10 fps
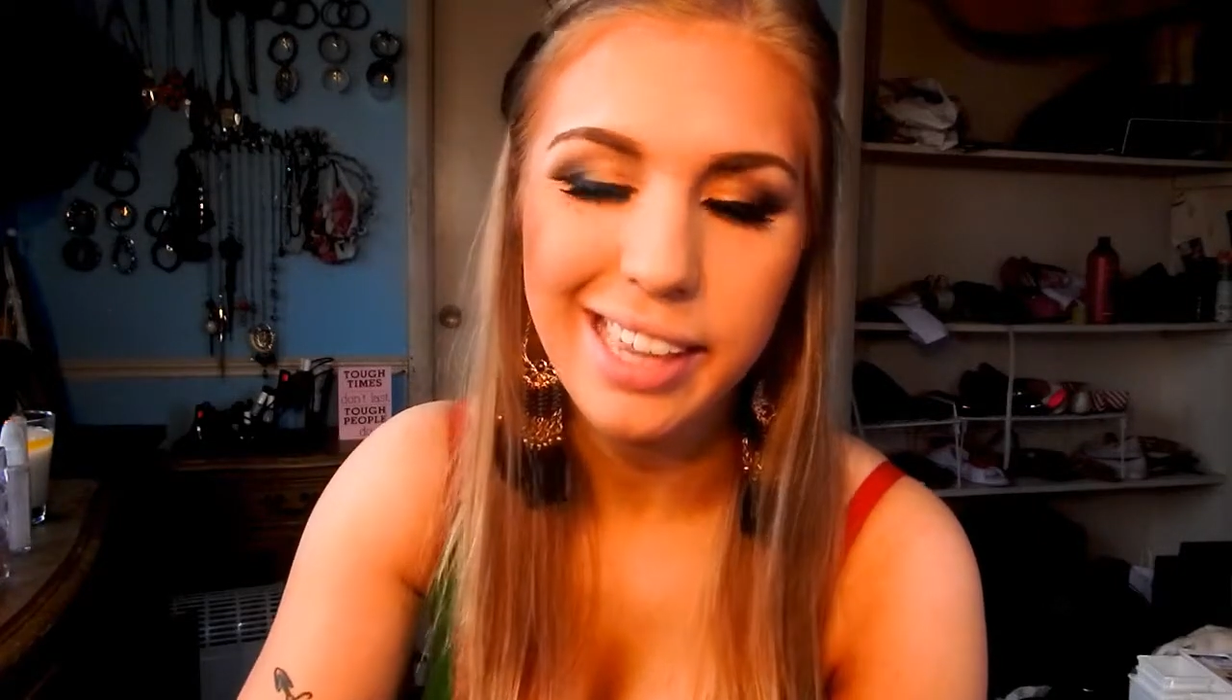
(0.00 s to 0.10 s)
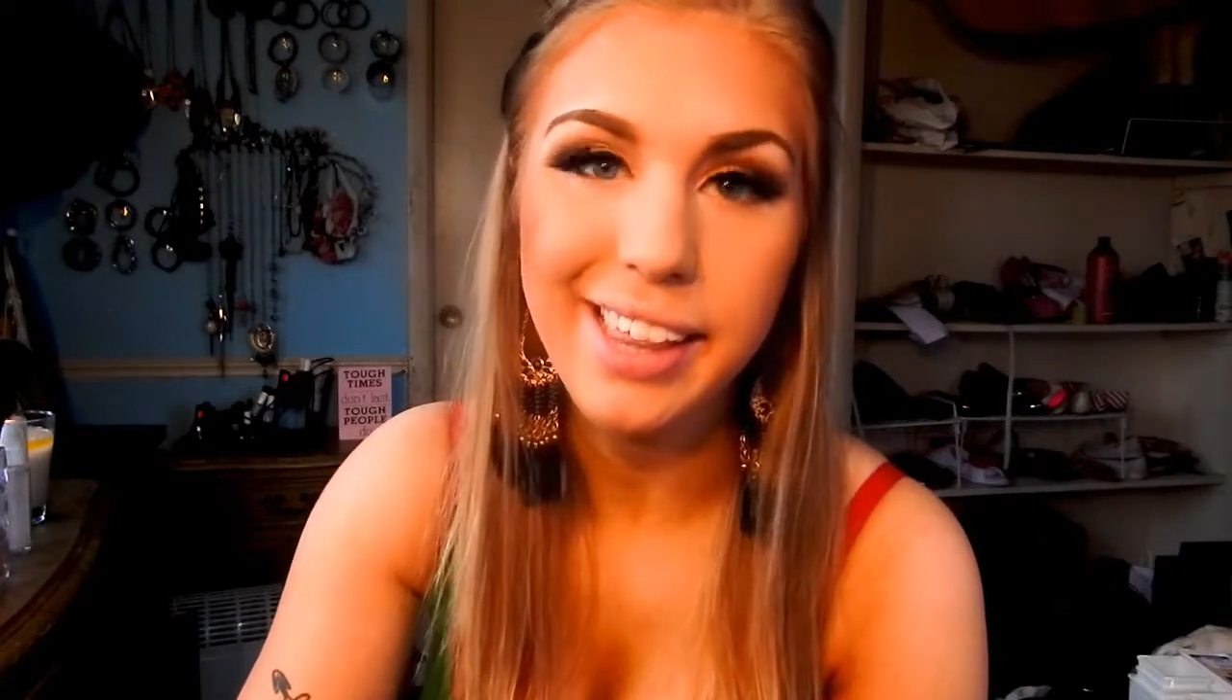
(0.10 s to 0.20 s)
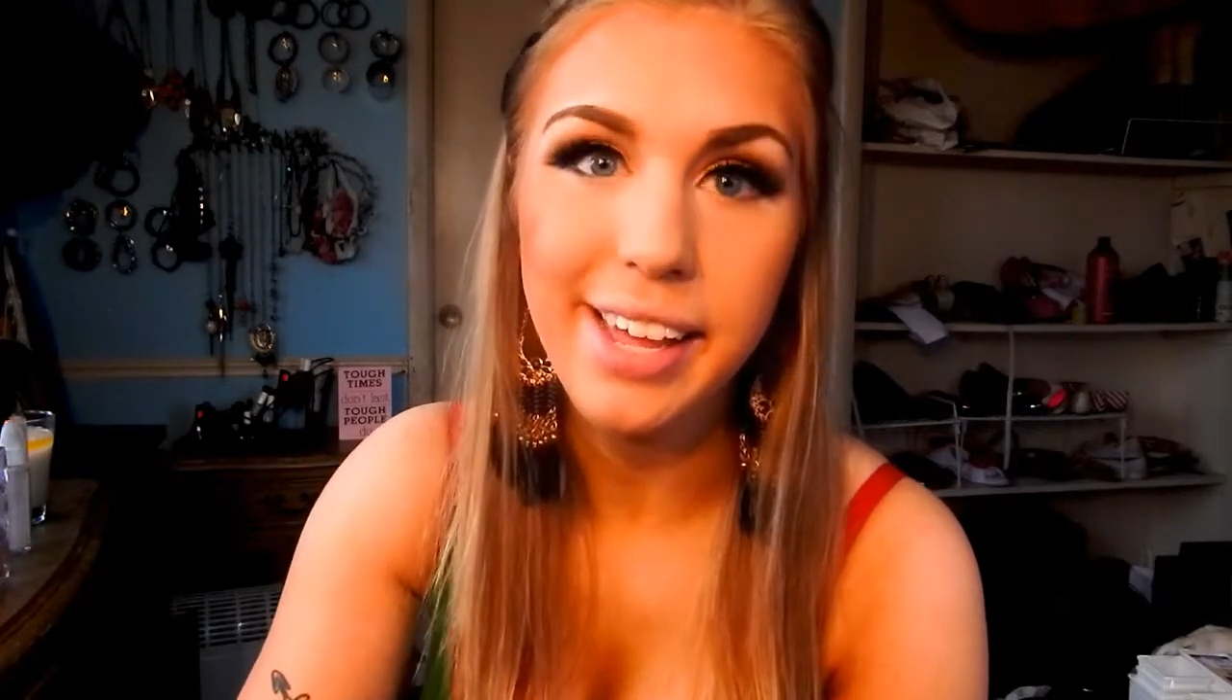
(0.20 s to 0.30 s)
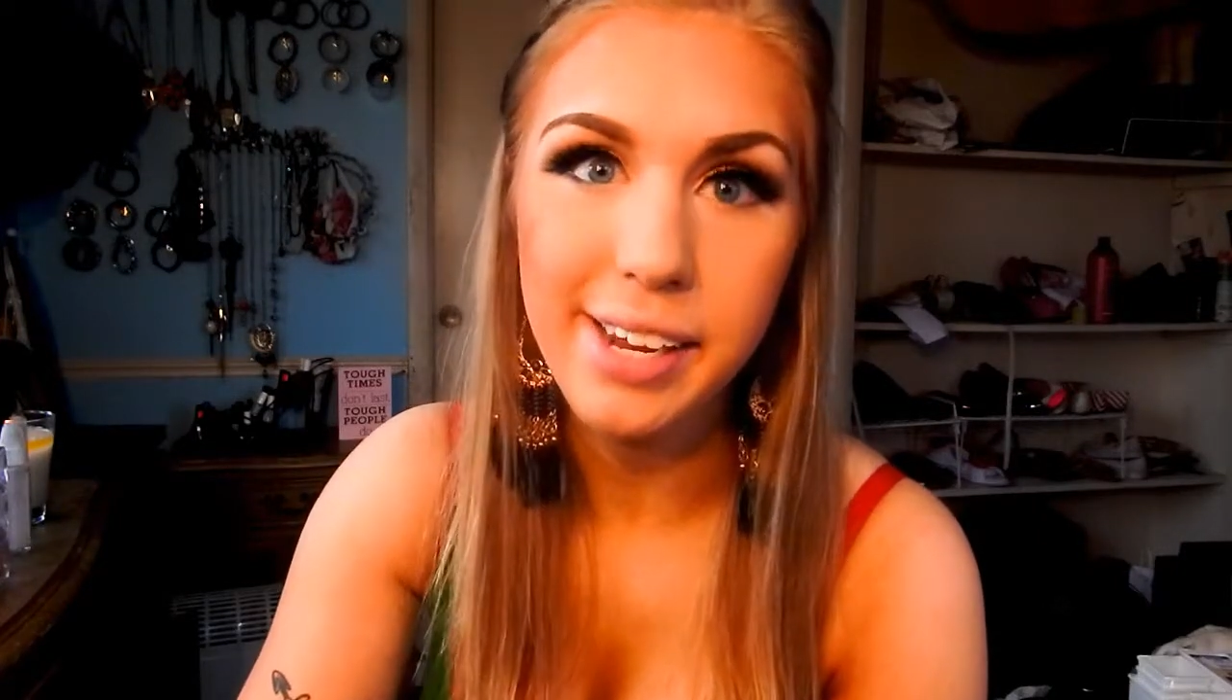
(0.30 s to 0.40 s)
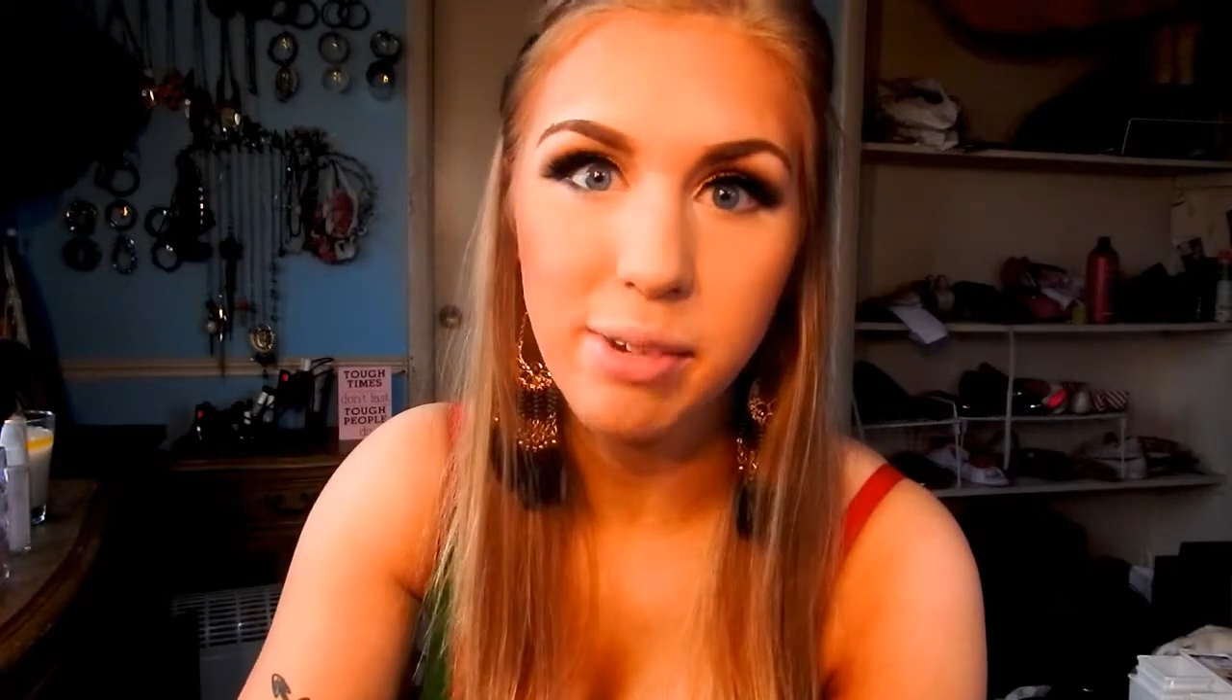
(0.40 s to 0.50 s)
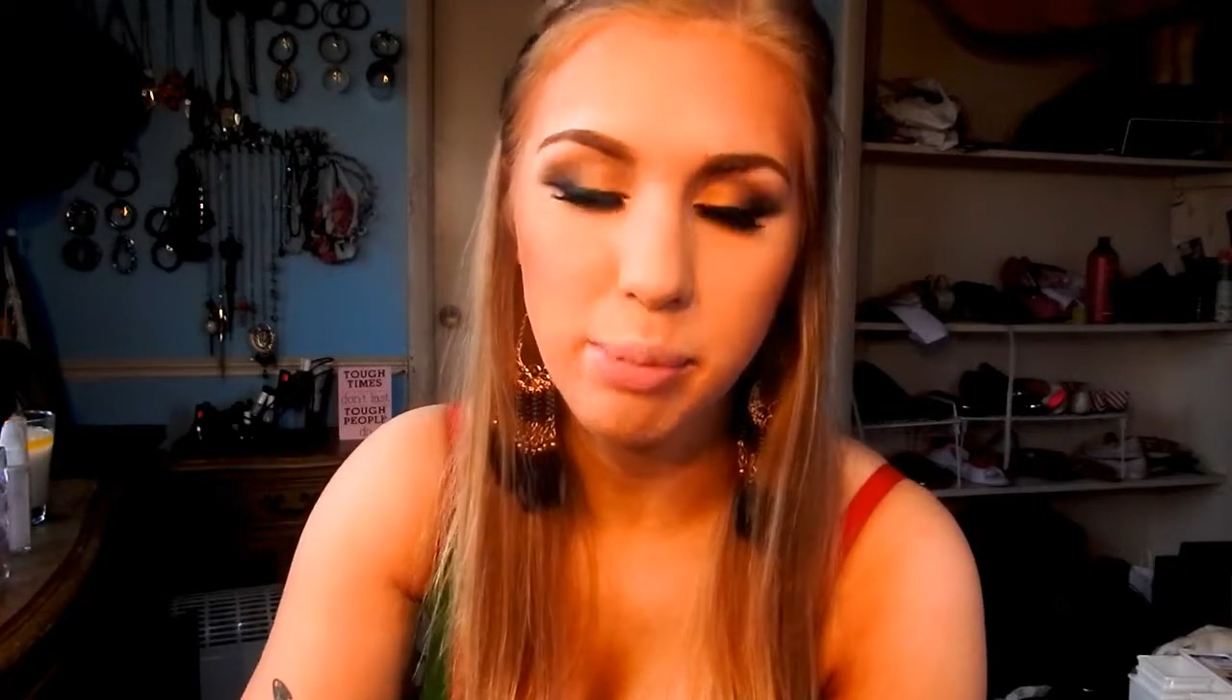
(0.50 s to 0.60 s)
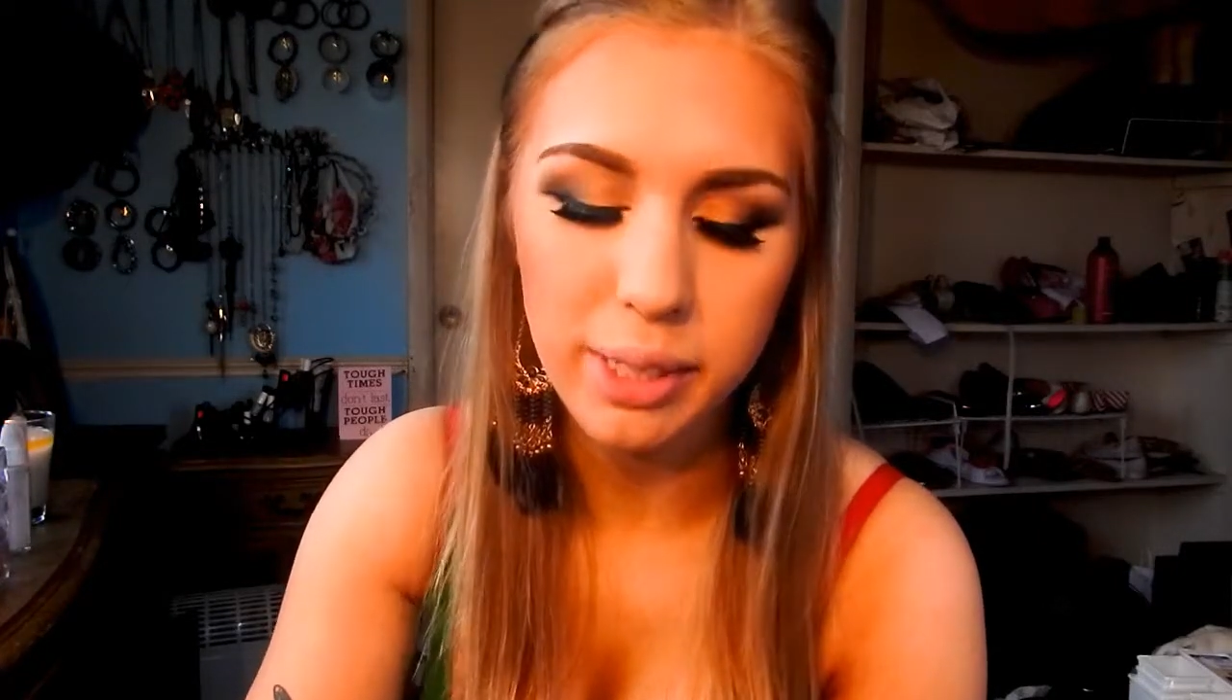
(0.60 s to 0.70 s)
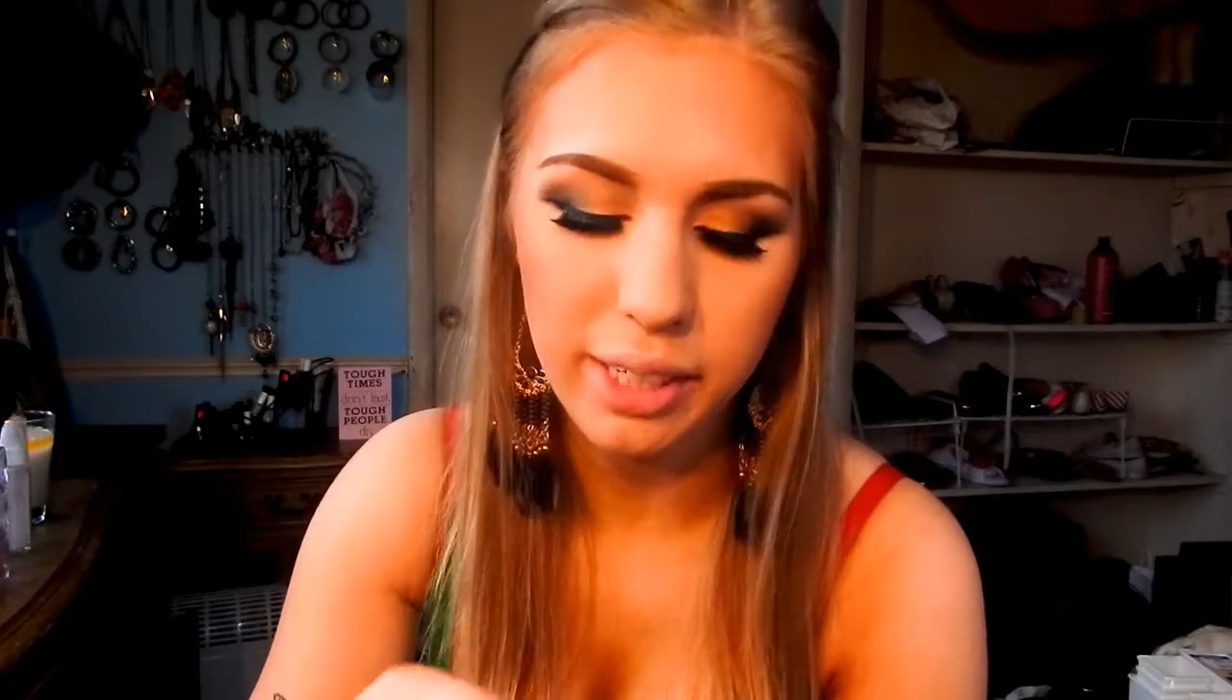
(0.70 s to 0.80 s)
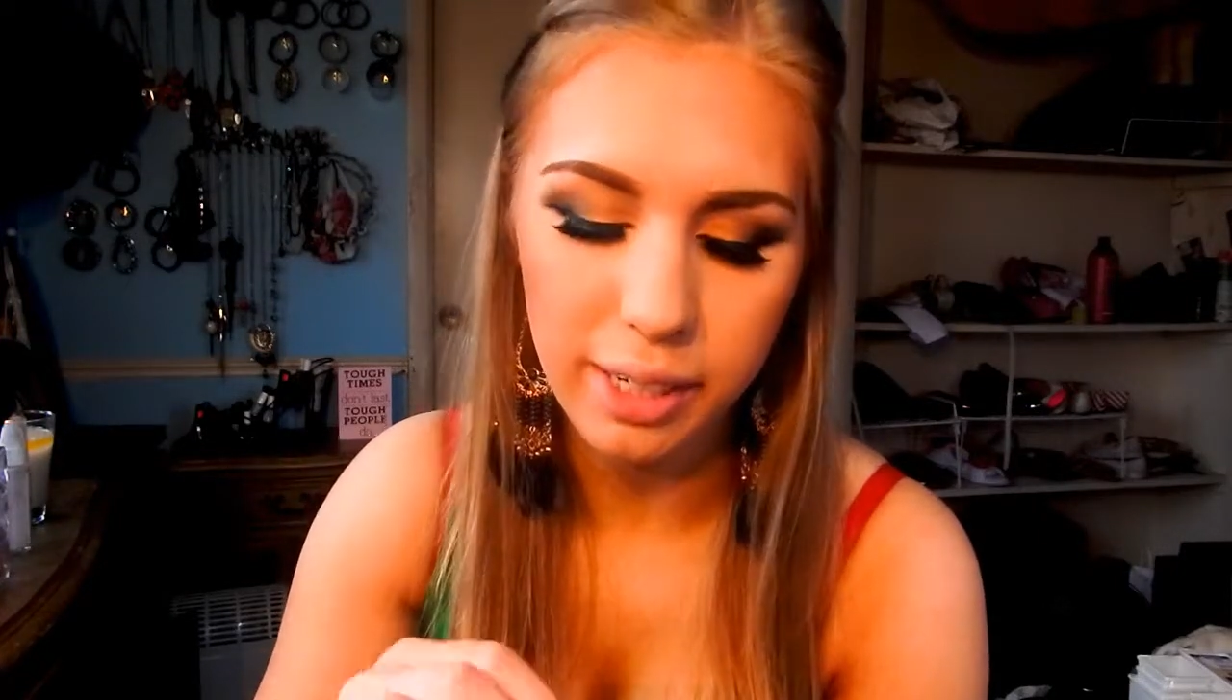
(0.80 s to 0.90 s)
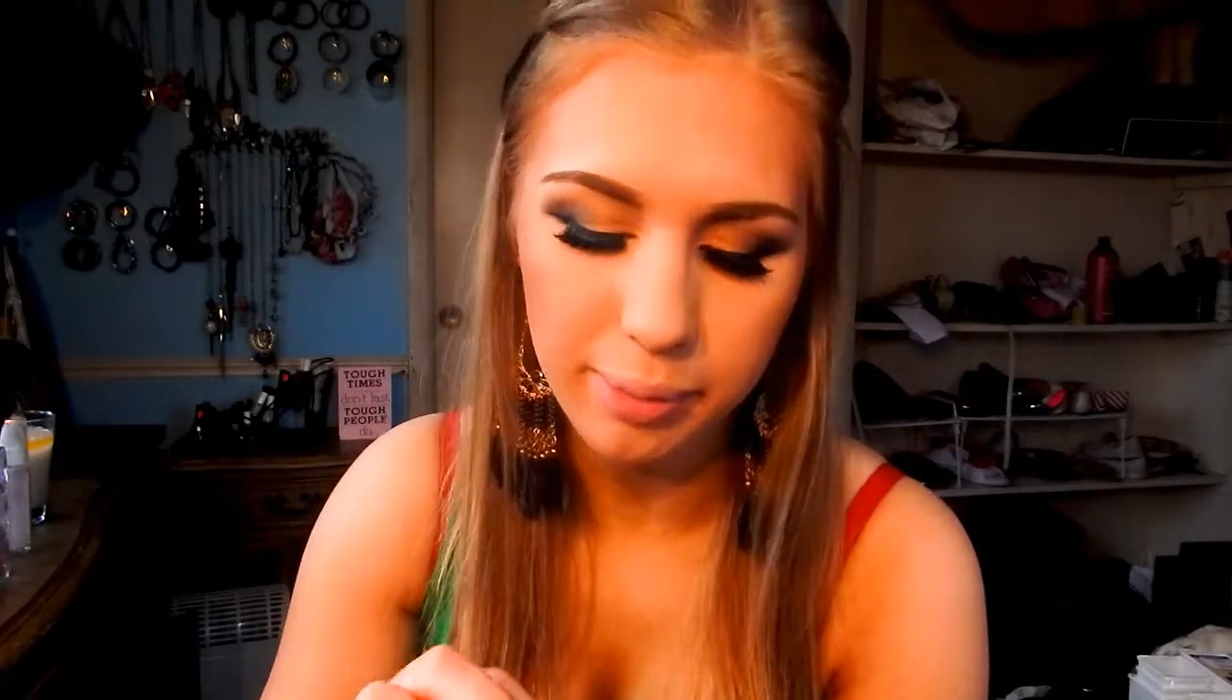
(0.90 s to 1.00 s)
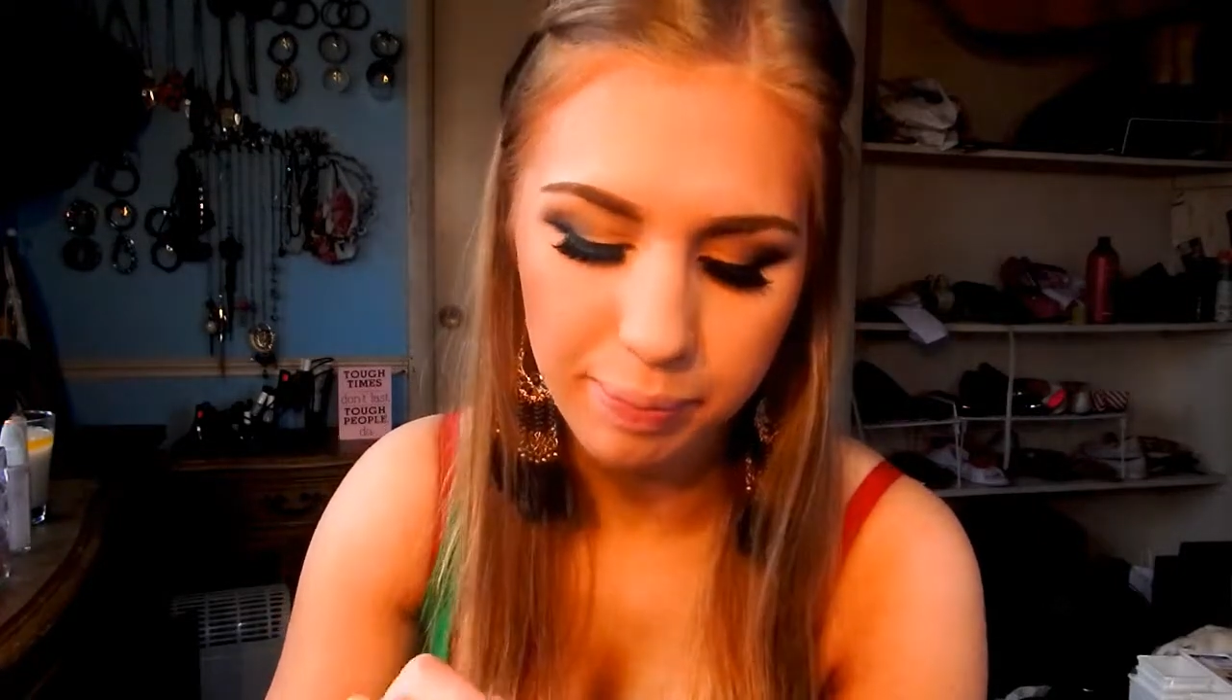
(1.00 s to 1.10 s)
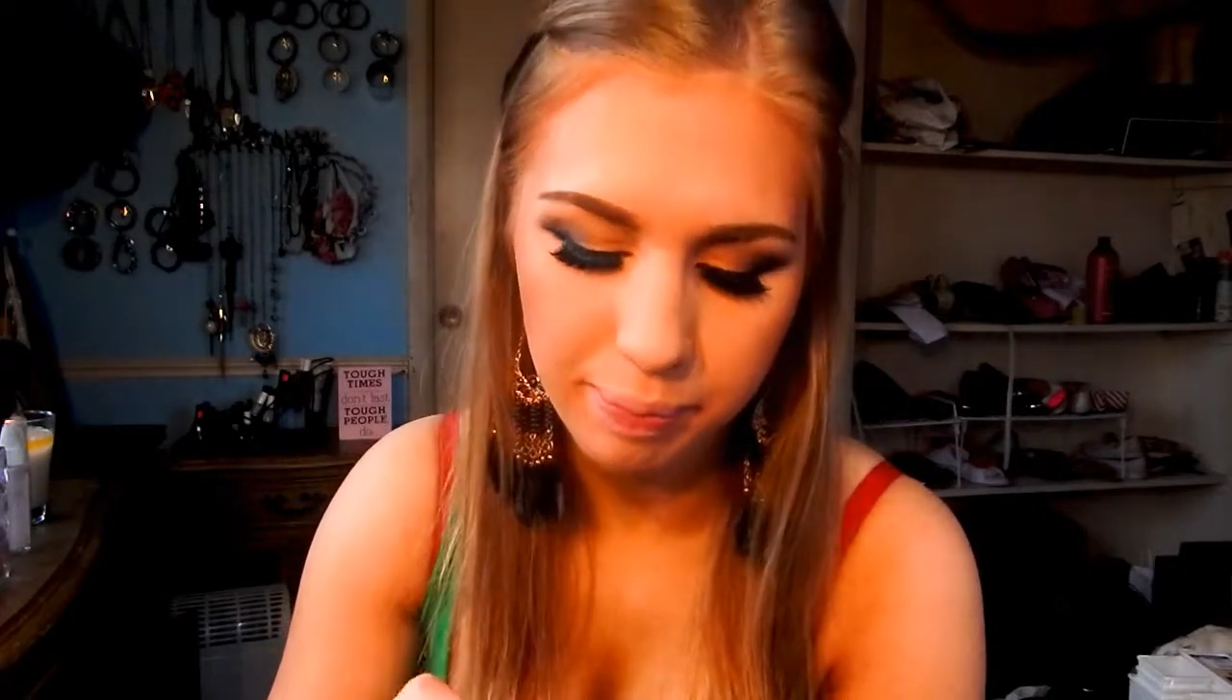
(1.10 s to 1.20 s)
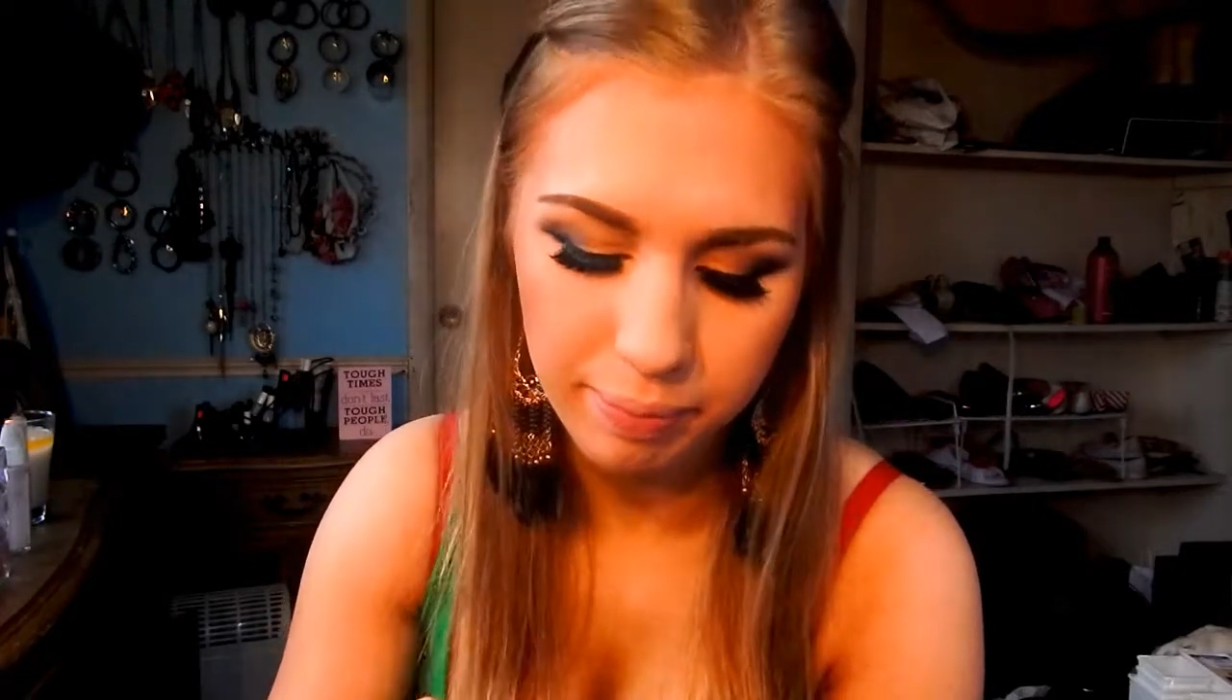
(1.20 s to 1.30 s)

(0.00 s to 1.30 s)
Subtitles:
then open it up,